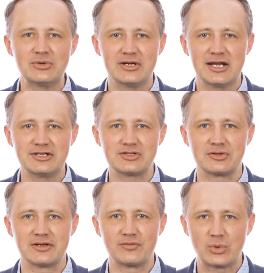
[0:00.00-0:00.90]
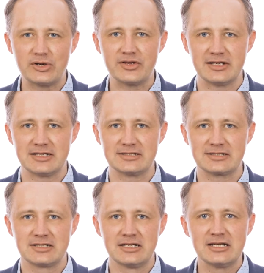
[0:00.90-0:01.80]
credential of
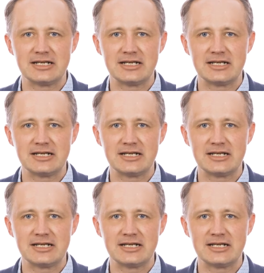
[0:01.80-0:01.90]
worthiness